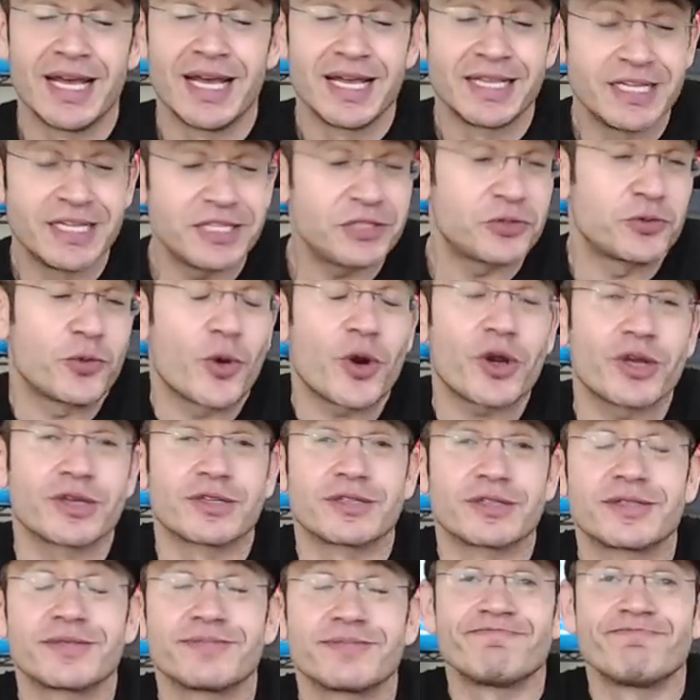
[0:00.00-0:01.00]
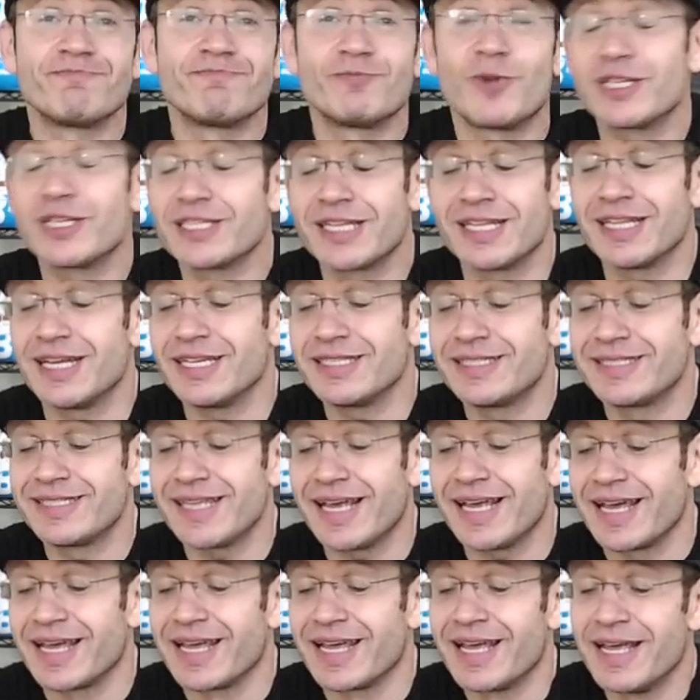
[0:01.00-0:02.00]
this works. What can I
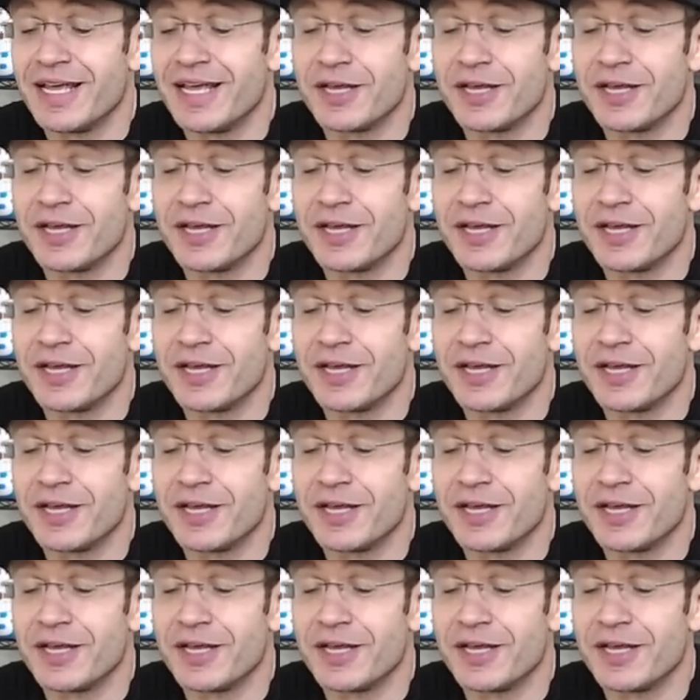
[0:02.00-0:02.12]
say?